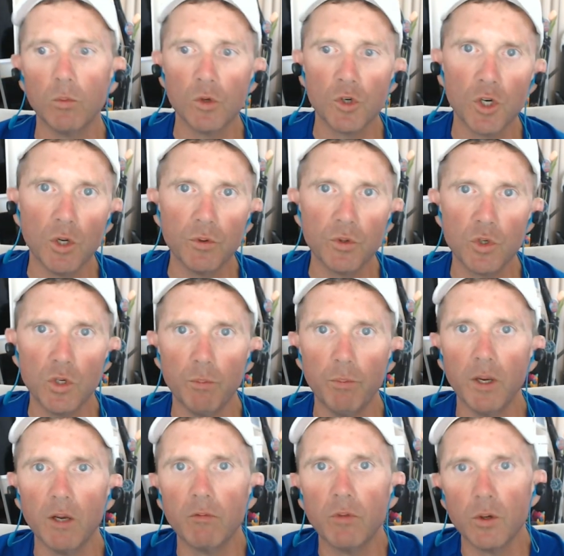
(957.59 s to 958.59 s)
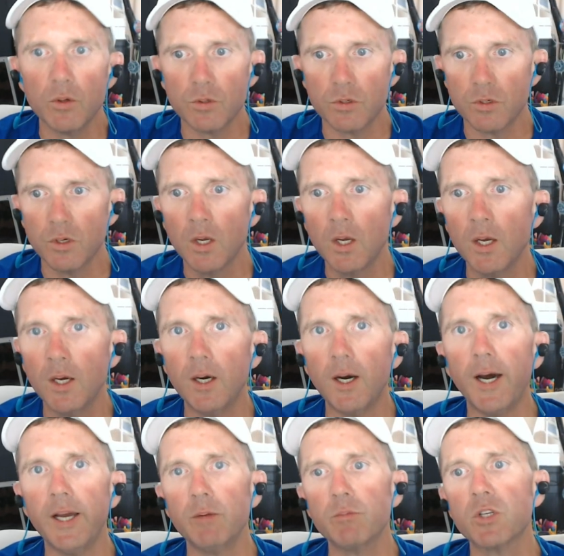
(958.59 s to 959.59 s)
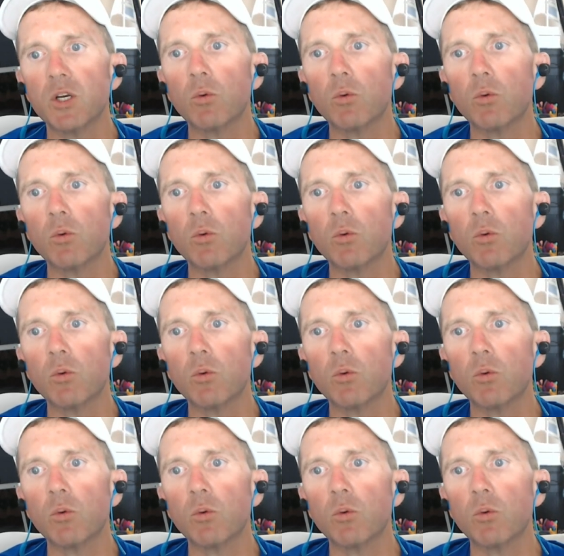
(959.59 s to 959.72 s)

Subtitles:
show the shipping of those items that were